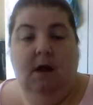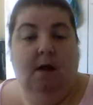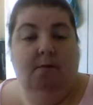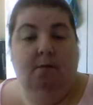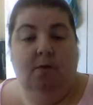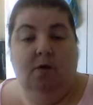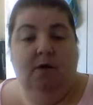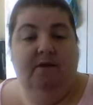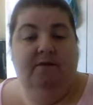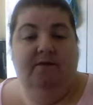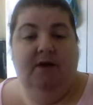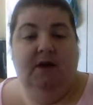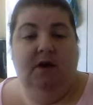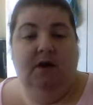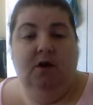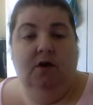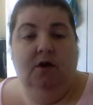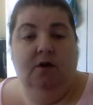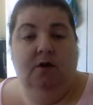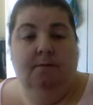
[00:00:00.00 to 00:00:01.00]
I'm going to
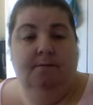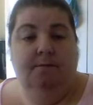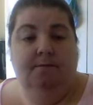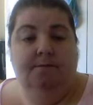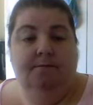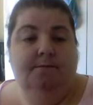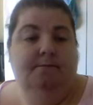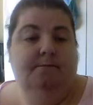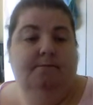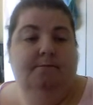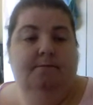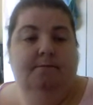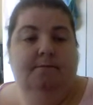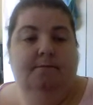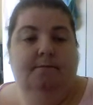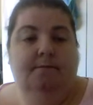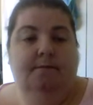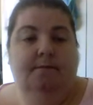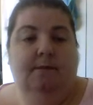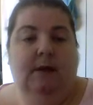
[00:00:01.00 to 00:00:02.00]
freak out.
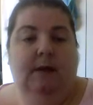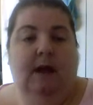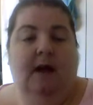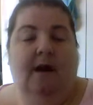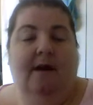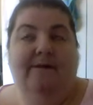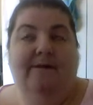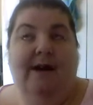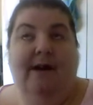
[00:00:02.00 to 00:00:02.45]
I've